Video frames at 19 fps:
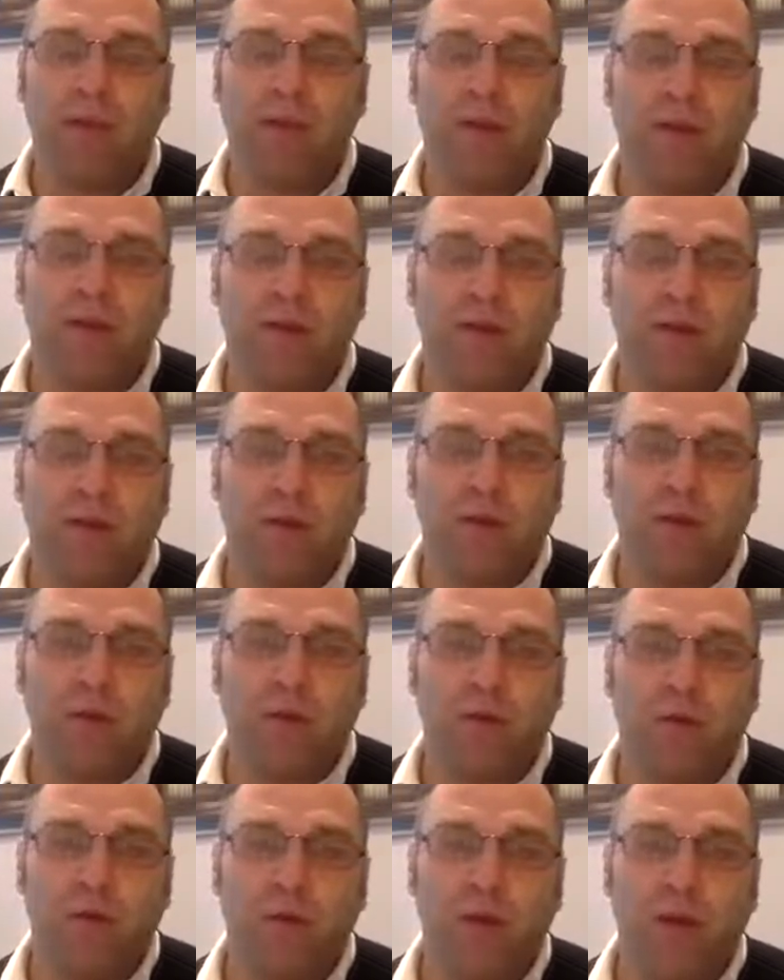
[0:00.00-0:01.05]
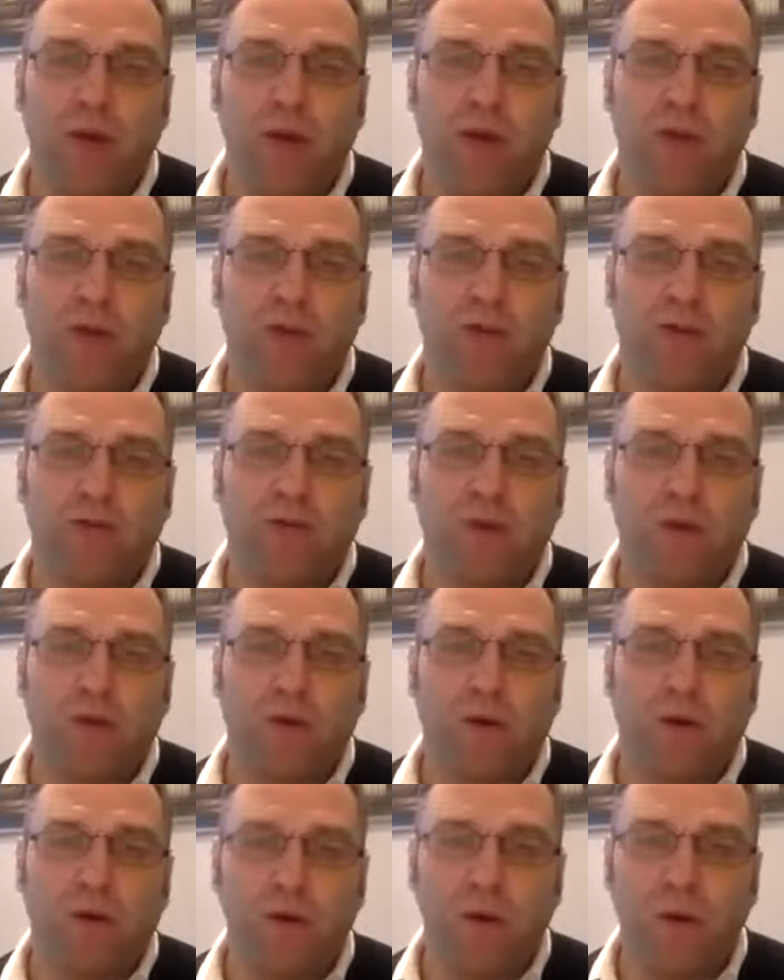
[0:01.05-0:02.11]
And then the other three areas
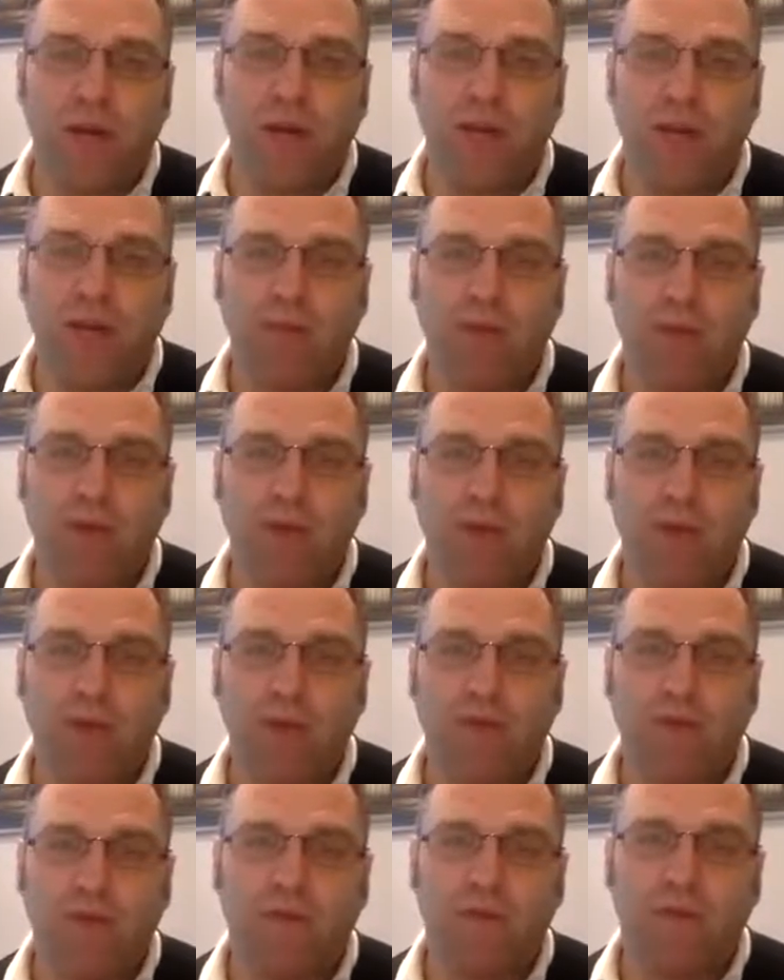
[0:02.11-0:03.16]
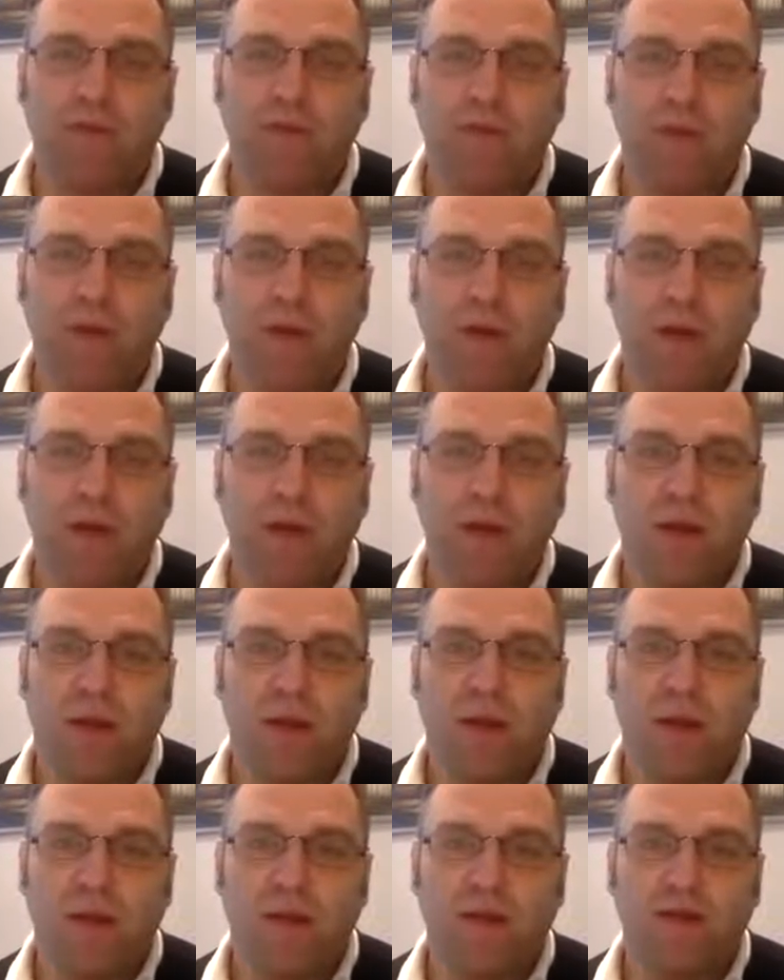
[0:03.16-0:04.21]
are learning capabilities
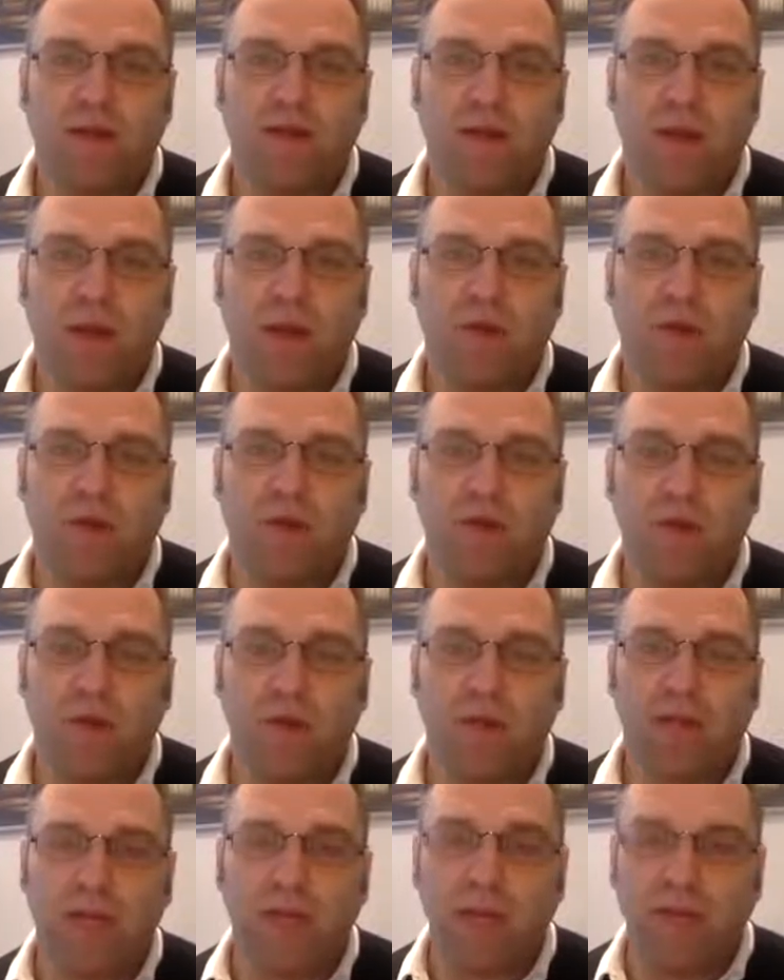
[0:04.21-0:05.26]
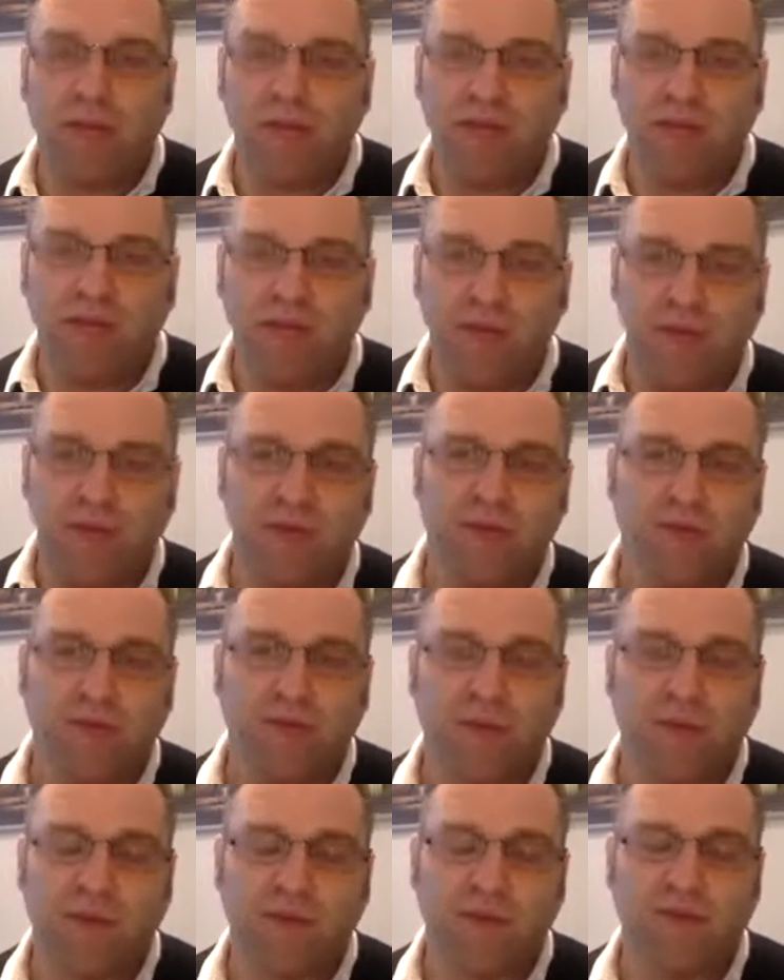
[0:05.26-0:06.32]
of a firm. Again, this is
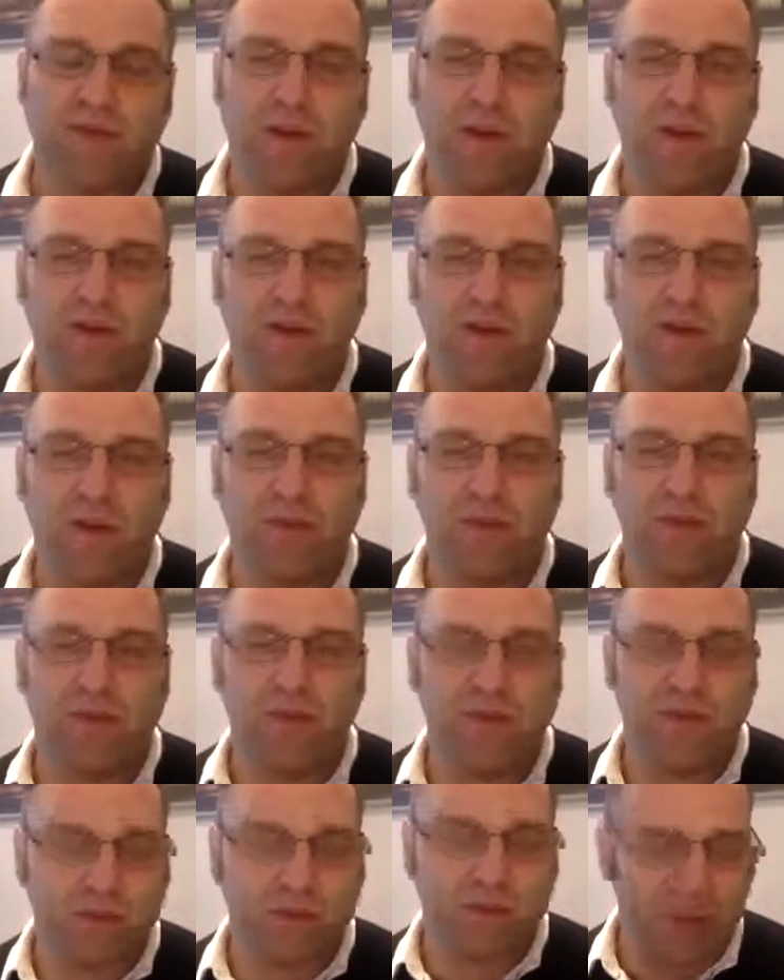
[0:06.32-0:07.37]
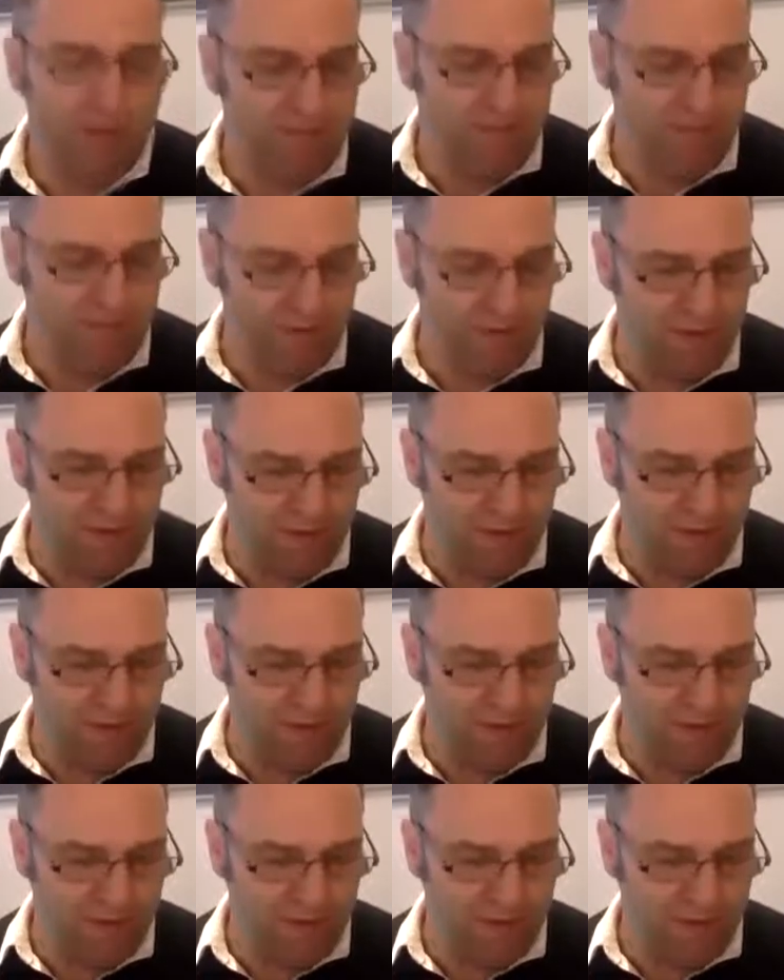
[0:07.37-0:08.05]
a function of the types of